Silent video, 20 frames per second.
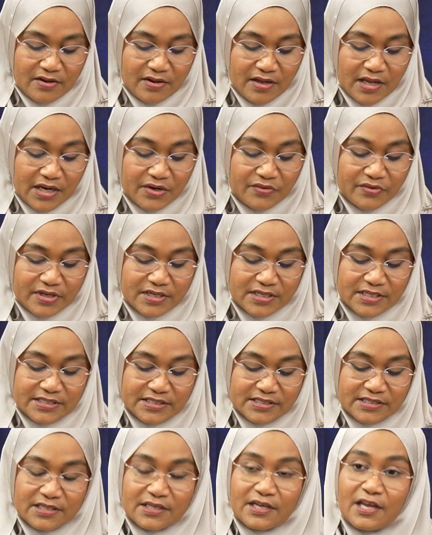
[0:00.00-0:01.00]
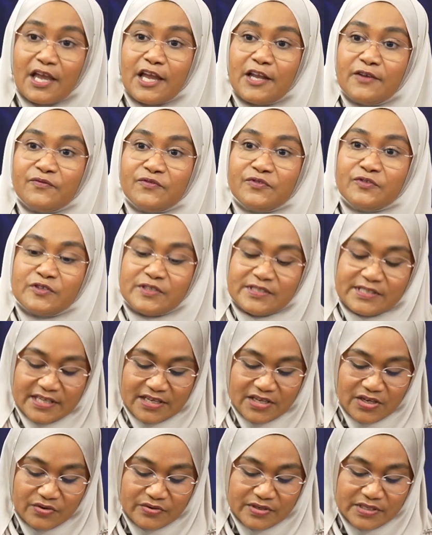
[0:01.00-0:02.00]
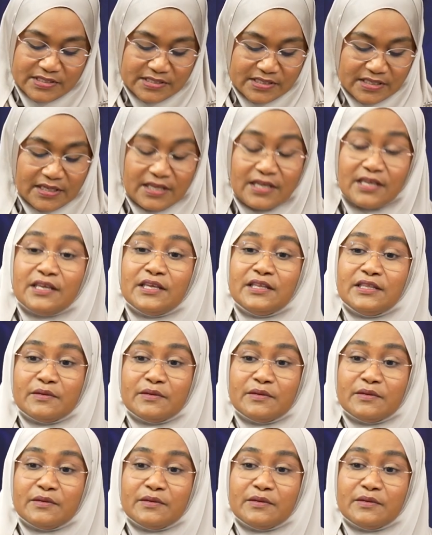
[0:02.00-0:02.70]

agriculture and food security in